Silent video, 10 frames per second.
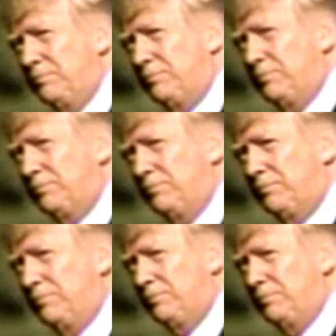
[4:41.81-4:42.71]

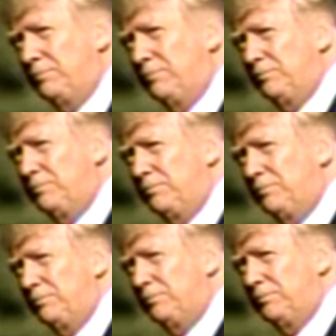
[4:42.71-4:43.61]

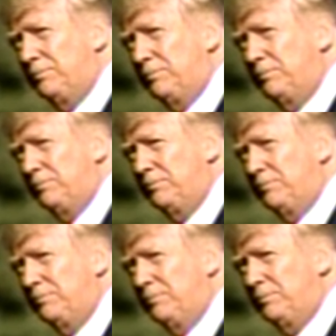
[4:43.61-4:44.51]

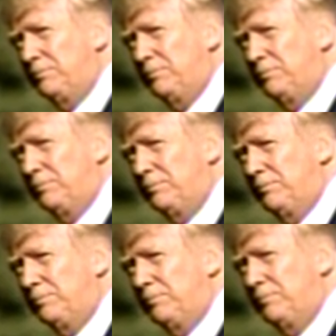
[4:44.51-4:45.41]

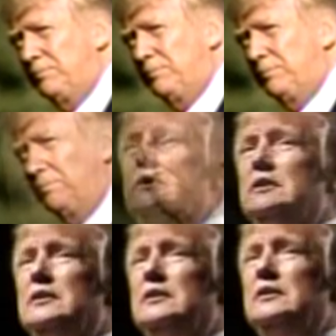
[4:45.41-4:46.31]

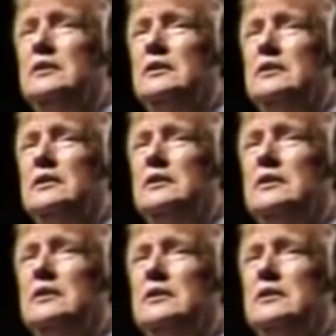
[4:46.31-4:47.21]

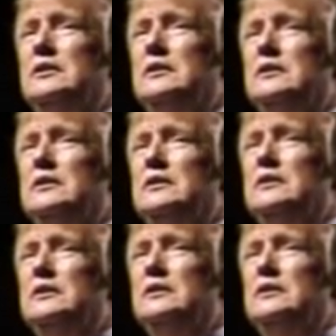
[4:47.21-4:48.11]

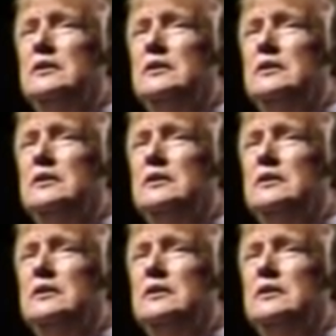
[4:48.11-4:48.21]
No words are spoken by the person on screen.